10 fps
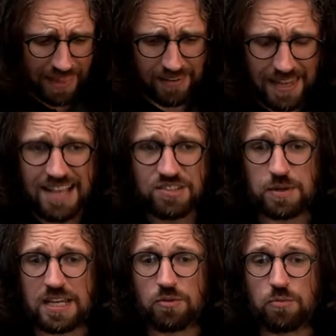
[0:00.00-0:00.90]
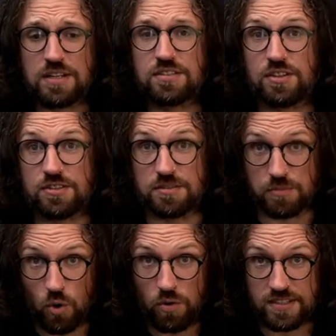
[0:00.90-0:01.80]
last week, we discussed
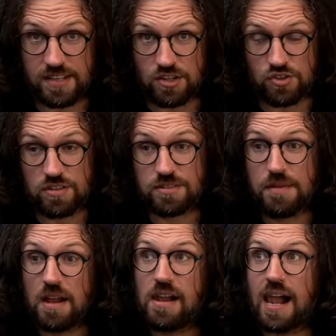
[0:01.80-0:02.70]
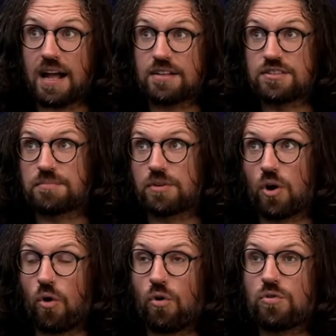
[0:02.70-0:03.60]
some chord extensions and some
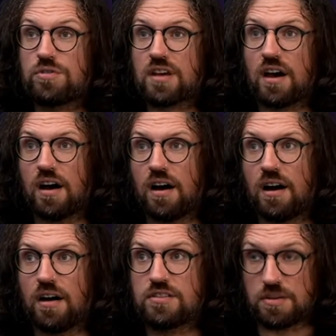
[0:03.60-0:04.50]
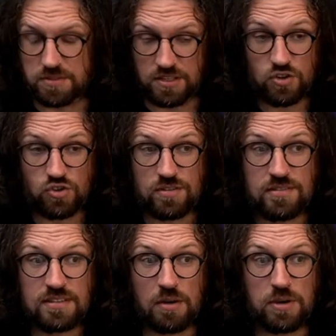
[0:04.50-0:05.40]
chord
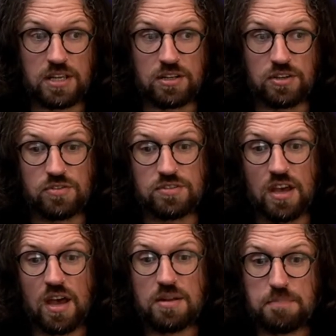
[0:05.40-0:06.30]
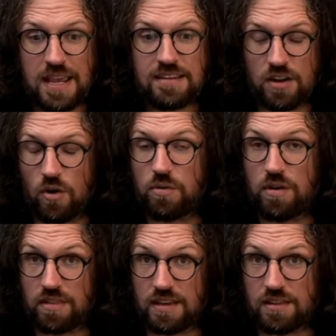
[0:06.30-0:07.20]
substitutions that we can use based
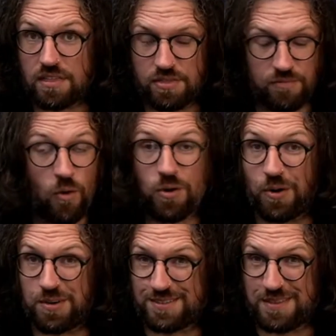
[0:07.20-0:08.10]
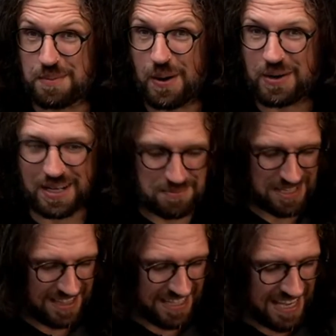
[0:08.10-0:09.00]
on the 4 chords of the
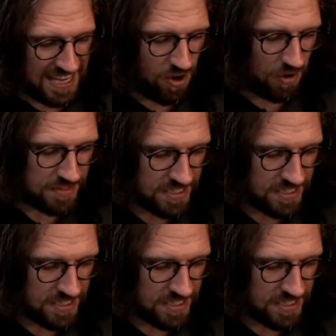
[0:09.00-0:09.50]
Apocalypse in the key of